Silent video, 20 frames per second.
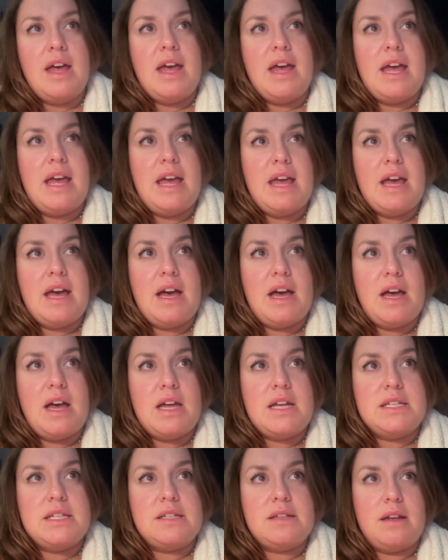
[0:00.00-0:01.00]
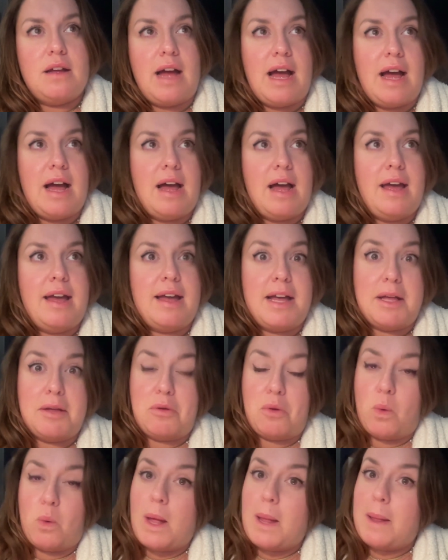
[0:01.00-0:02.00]
And I
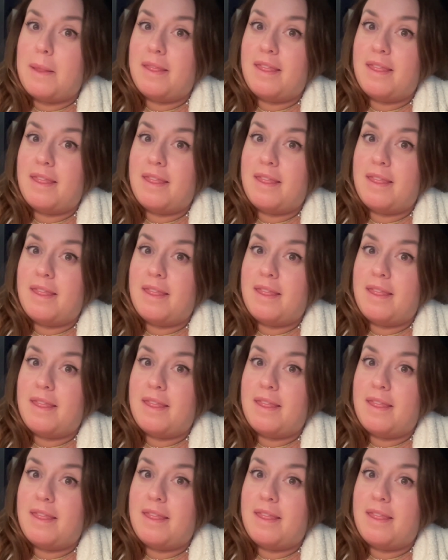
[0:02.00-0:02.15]
quit